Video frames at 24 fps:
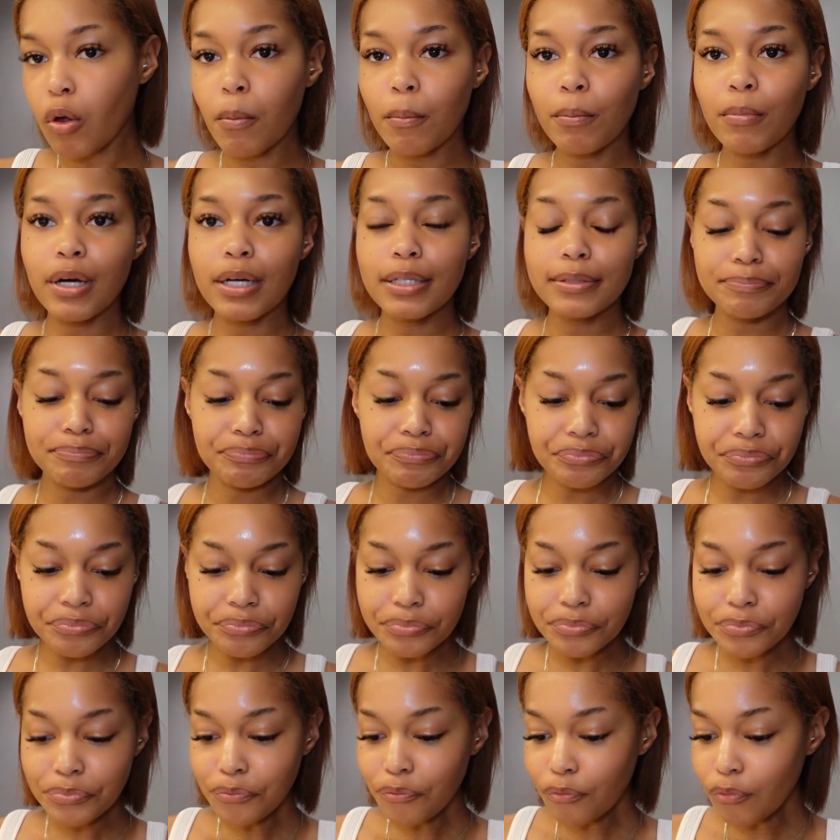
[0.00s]
But
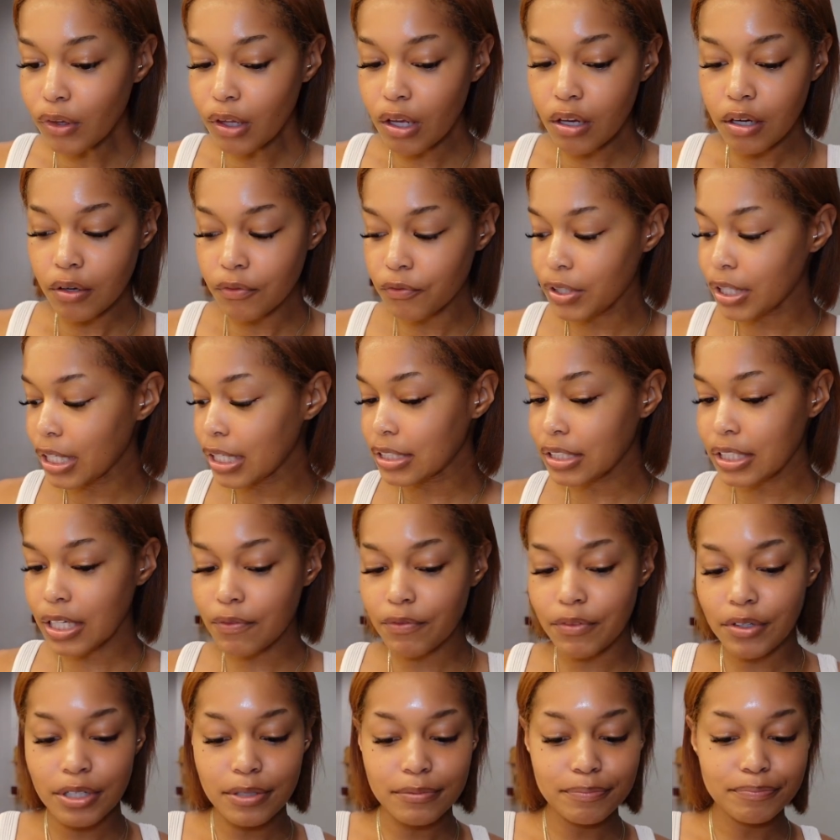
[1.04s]
for
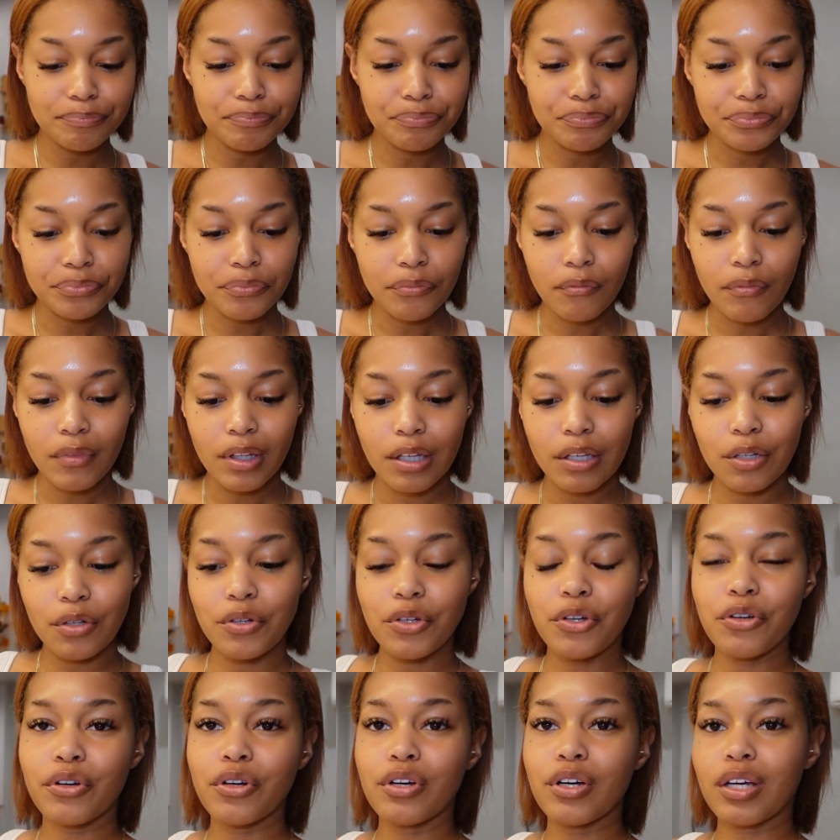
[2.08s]
Thanksgiving, you know,
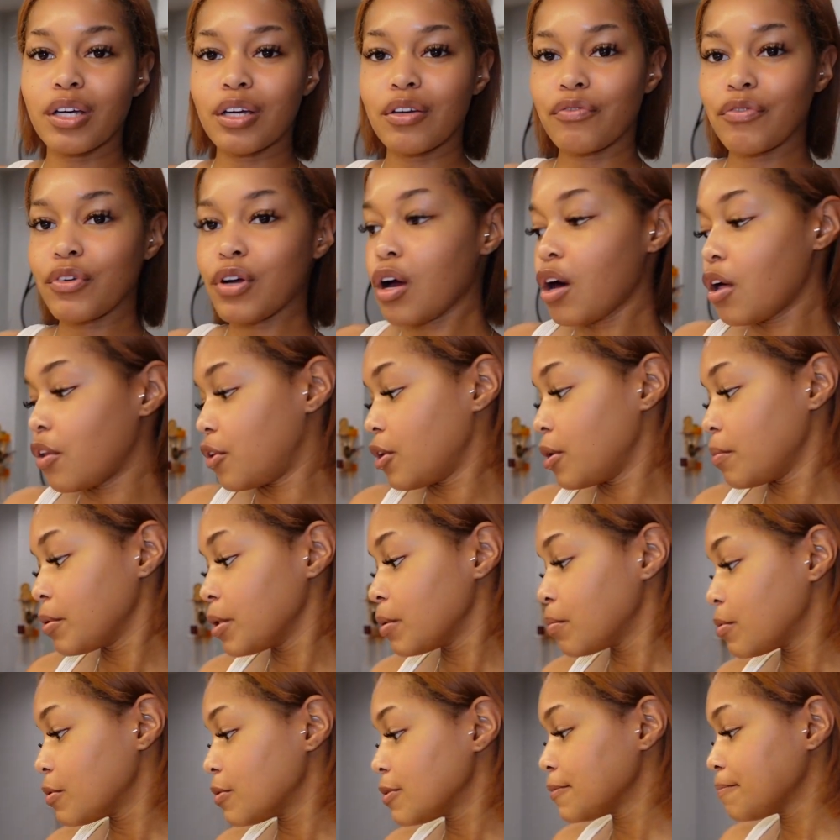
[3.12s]
you're cooking for other
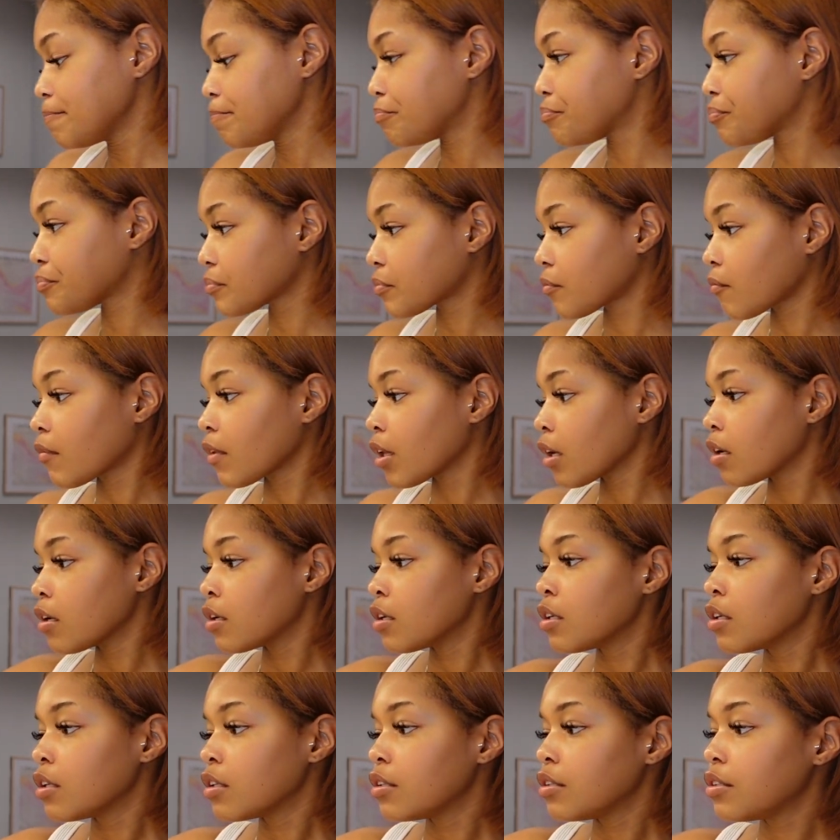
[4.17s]
people,
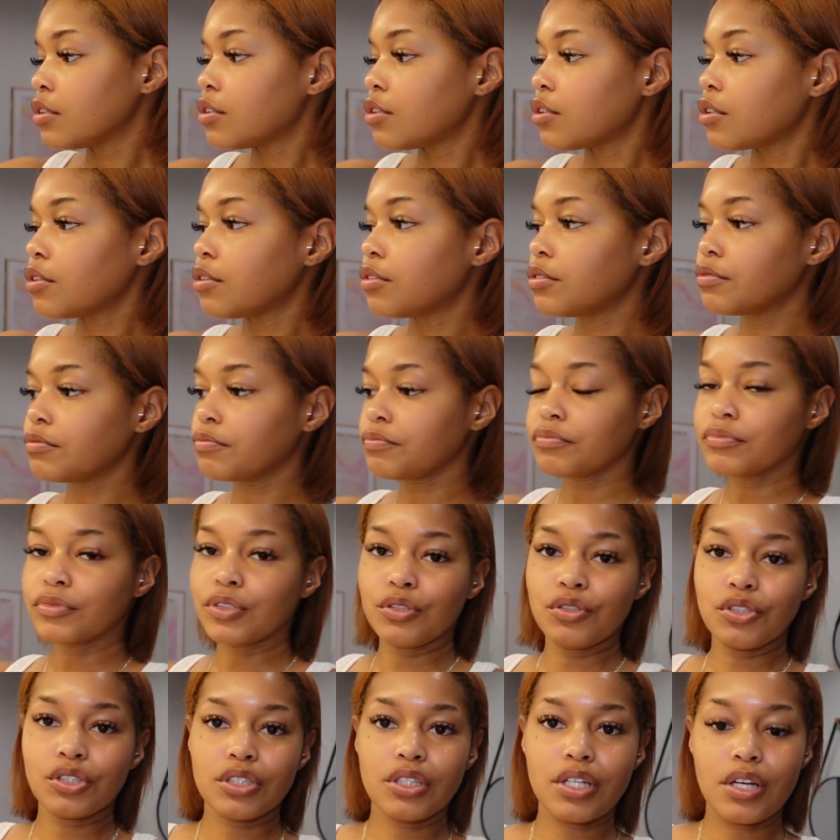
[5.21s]
so
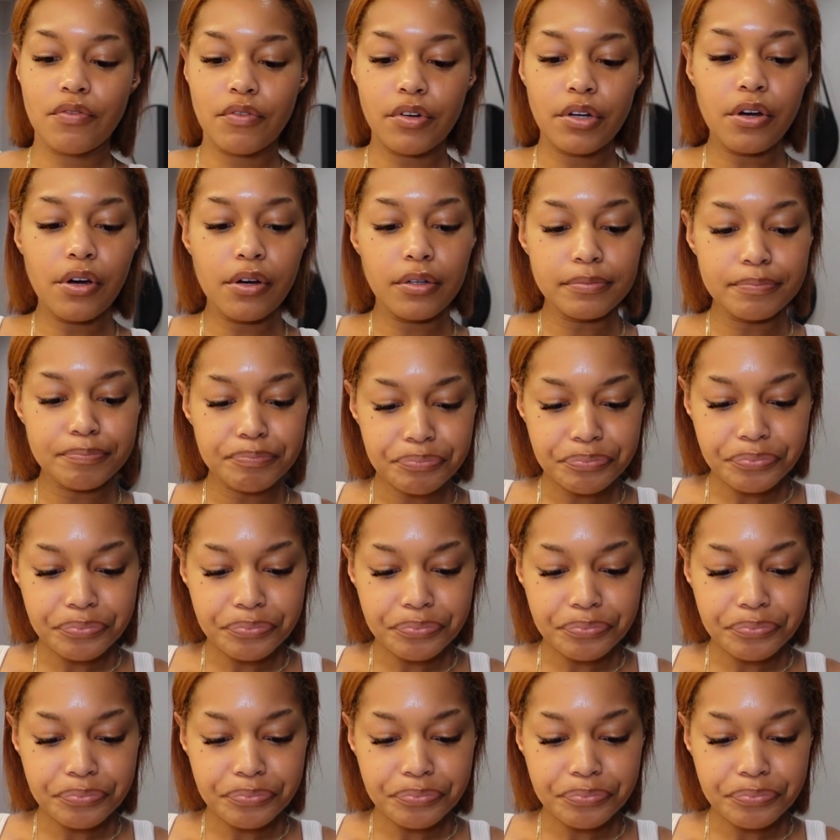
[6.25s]
you just never know.